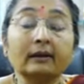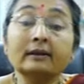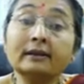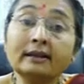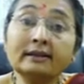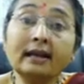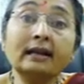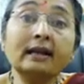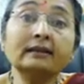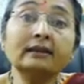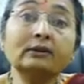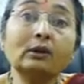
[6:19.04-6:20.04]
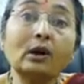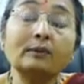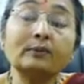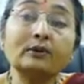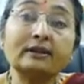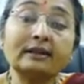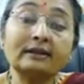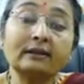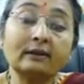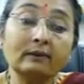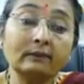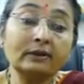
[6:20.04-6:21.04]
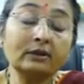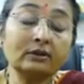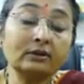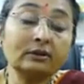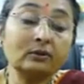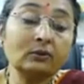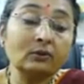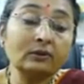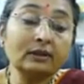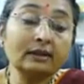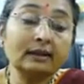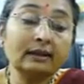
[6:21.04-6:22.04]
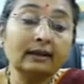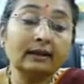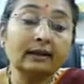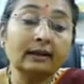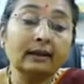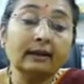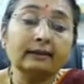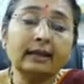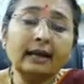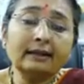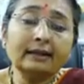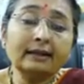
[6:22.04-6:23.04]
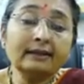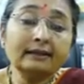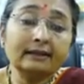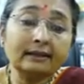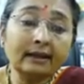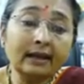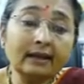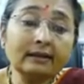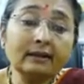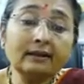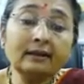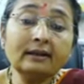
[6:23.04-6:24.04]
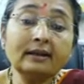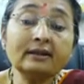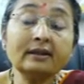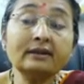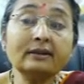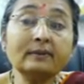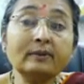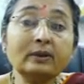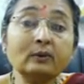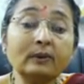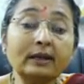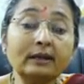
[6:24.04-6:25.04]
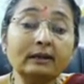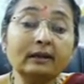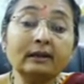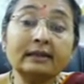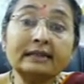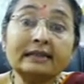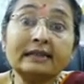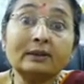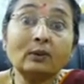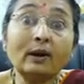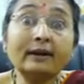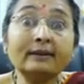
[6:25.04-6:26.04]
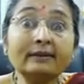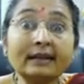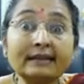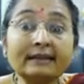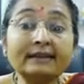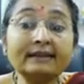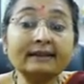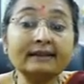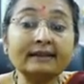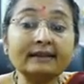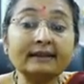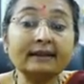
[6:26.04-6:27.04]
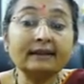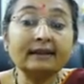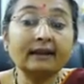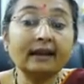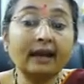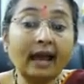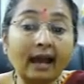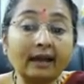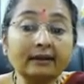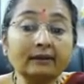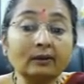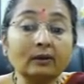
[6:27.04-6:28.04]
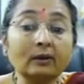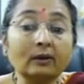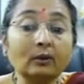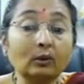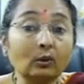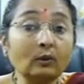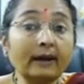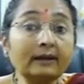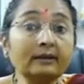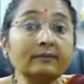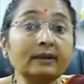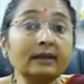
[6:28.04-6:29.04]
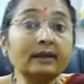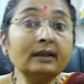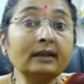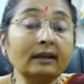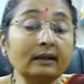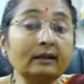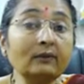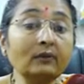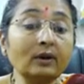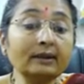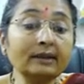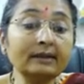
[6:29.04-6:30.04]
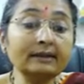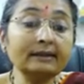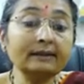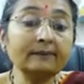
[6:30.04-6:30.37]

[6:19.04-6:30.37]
There's another thought process which shows that is there a relationship between steroid resistance and low vitamin D in nephrotics?